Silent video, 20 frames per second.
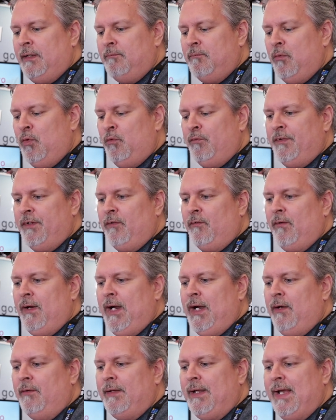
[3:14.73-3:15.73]
move it
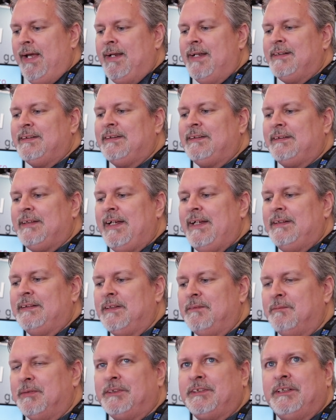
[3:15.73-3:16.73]
around, and it
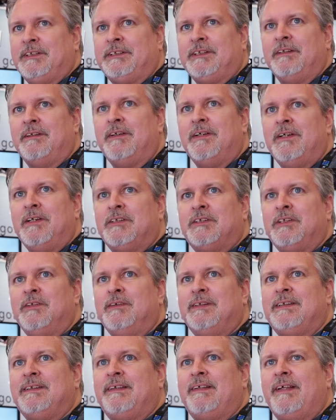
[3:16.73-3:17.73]
stays in position. So
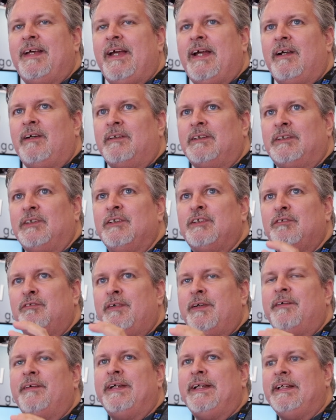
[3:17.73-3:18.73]
it's there, so it's
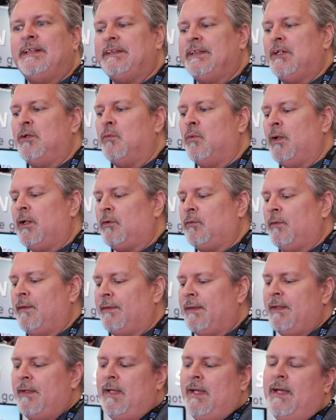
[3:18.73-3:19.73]
very easy to work
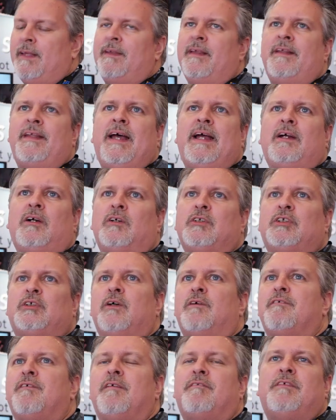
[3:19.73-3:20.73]
with. And then that goes
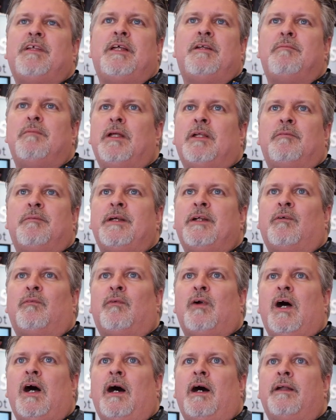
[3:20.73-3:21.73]
to a 15mm
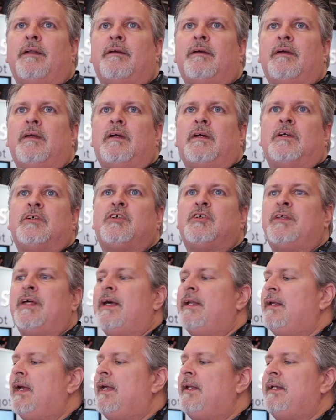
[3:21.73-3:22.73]
rod. So
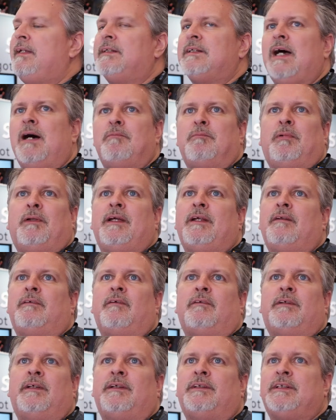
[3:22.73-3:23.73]
then any top plate
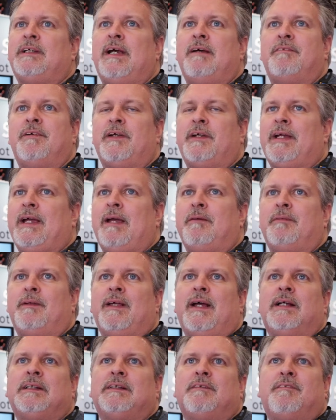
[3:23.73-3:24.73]
that you have in your camera
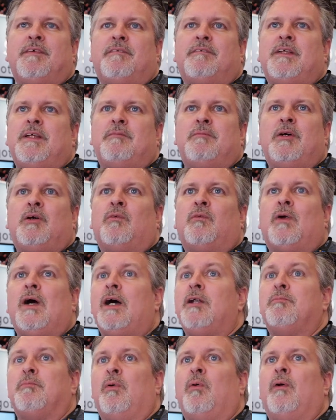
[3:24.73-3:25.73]
that has a 15mm
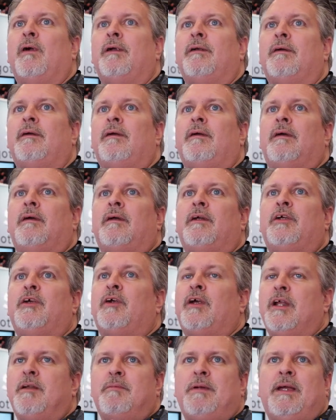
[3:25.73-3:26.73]
rod port,
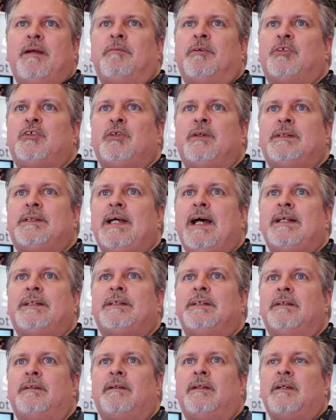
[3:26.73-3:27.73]
you're going to be able to
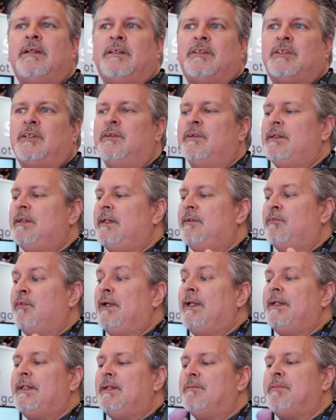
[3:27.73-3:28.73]
attach it. So it
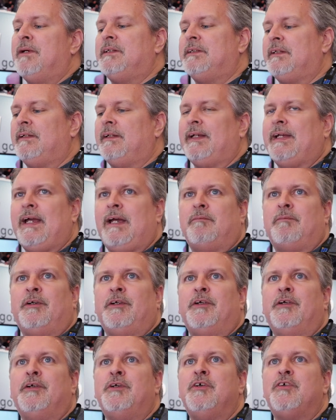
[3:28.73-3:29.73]
really depends on the camera
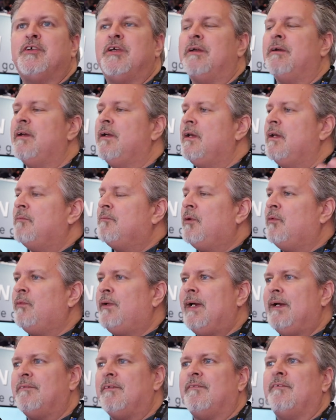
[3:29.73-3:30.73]
you're using, but
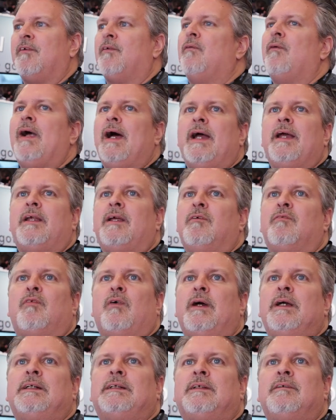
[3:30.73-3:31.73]
we have a variety of
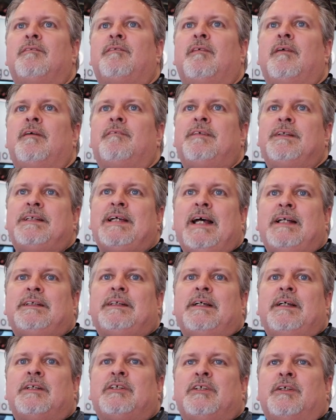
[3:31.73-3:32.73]
ways of
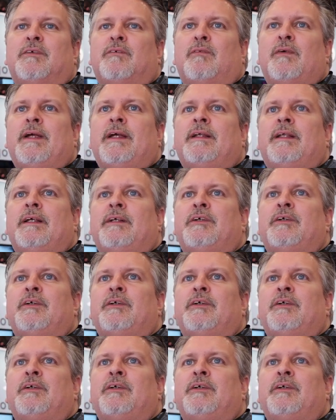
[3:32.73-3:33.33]
attaching it to the rig that